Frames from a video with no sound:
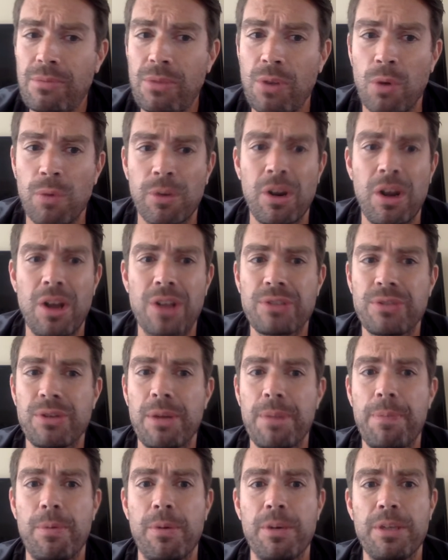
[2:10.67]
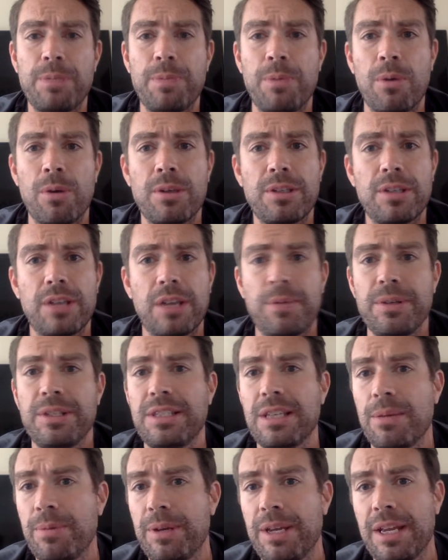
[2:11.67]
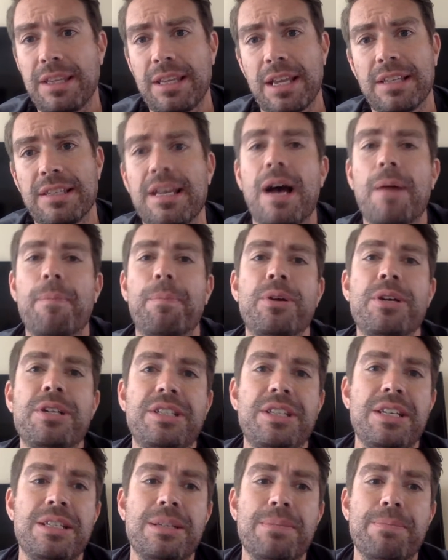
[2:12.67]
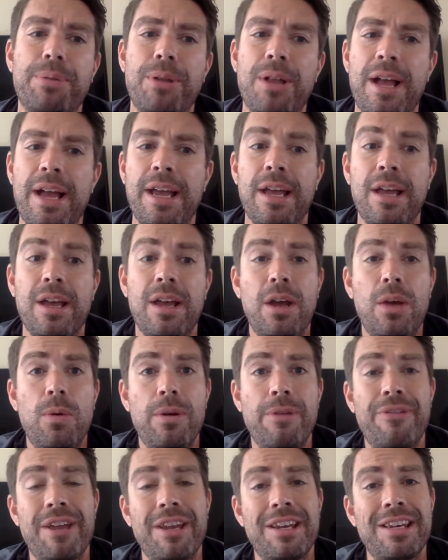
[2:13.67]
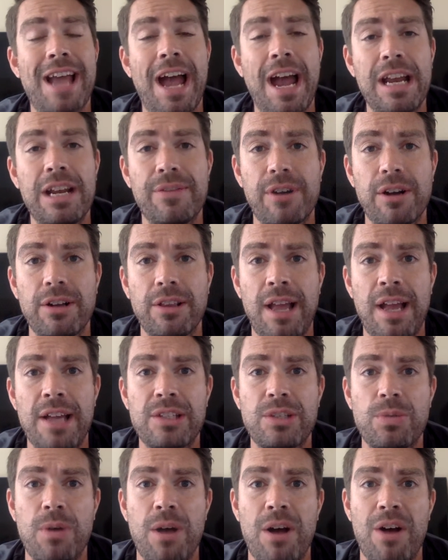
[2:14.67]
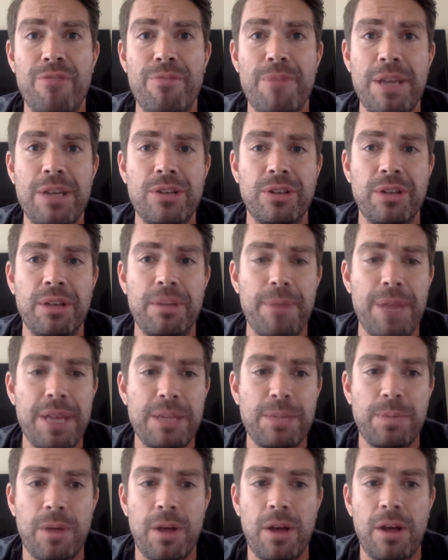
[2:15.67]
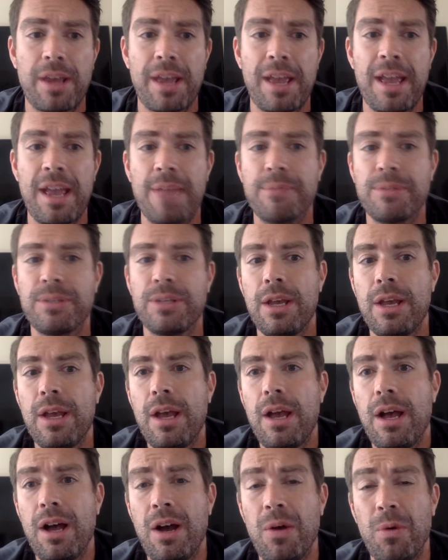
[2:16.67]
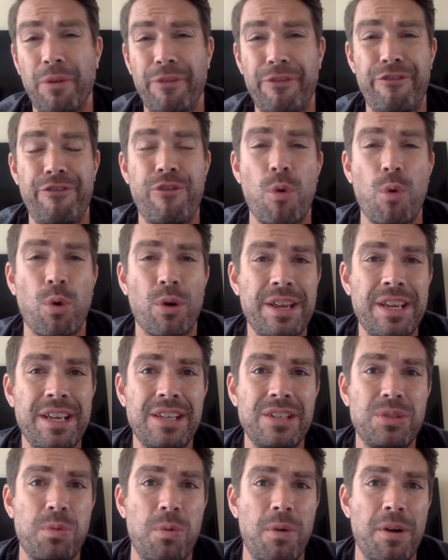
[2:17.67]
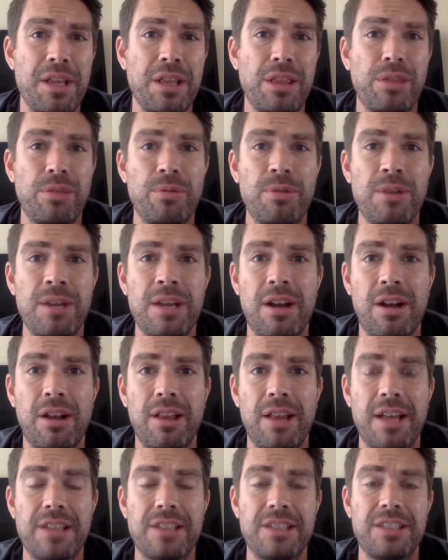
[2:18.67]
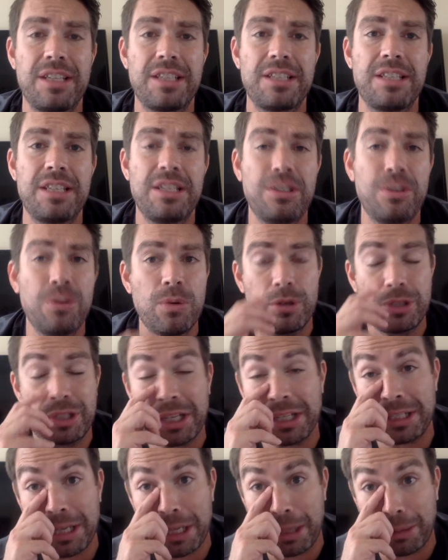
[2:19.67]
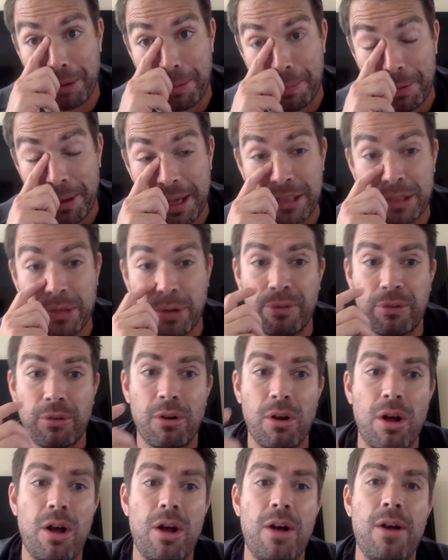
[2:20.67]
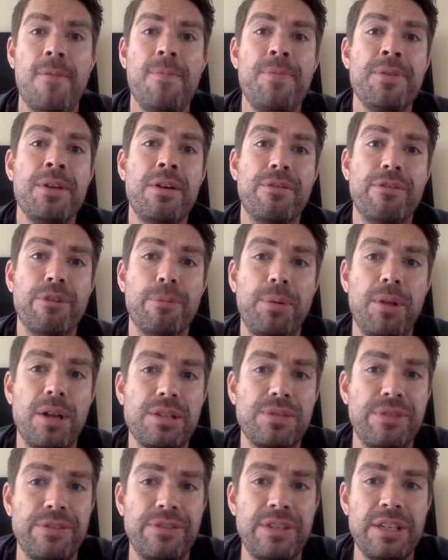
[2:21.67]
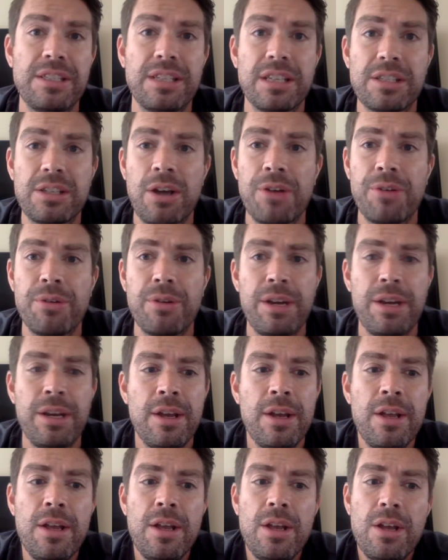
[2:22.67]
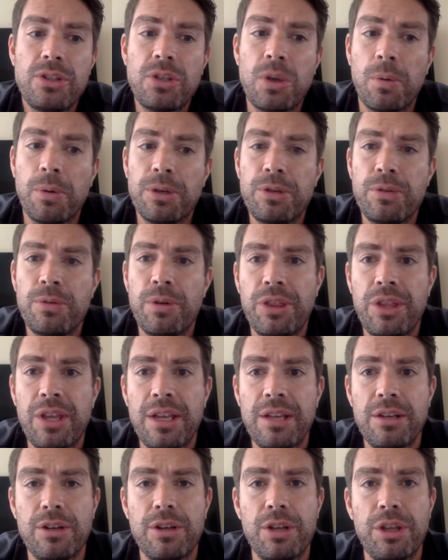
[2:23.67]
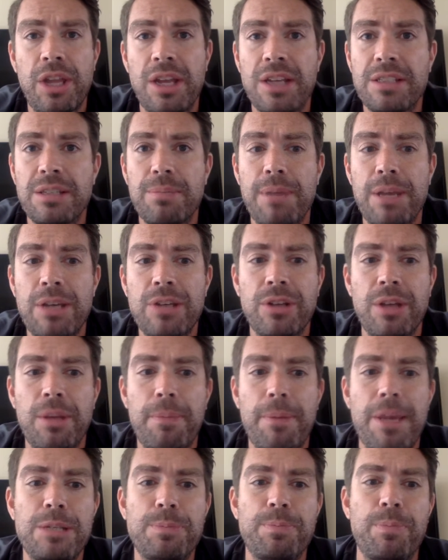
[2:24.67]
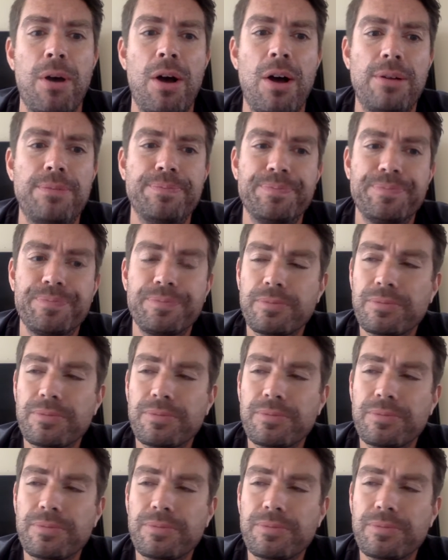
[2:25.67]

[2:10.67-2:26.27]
Overall, Strike Point Sports, like we said, we hit that top preseason play. We've hit 9 of our last 12 Major League Baseball games. We're 40-23 in our last 63 plays overall for plus 5,600. So we're doing good things in Major League Baseball.